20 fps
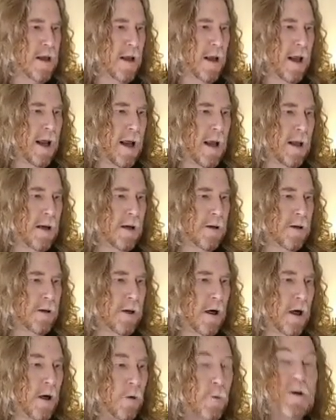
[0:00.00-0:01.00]

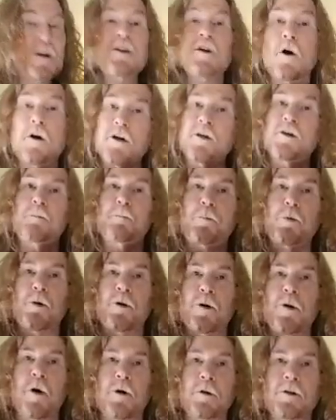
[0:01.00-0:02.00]
and we started putting
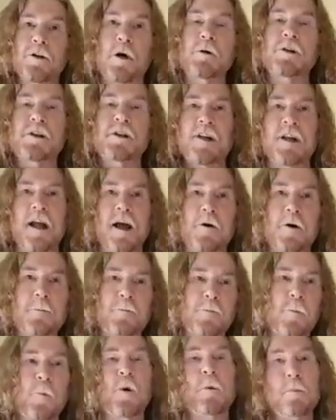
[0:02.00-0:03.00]
our shows together,
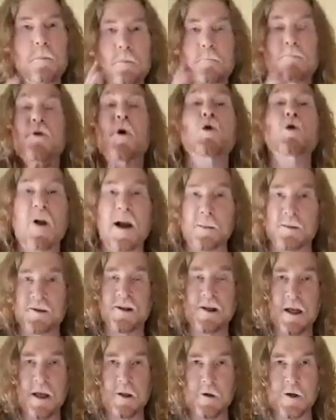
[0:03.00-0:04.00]
or programs
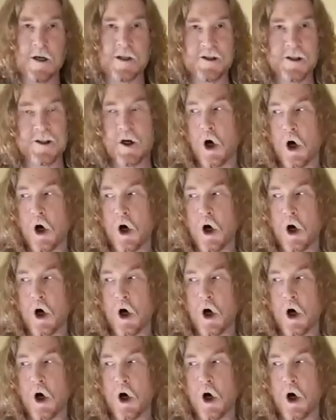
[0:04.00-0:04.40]
together, I should call it.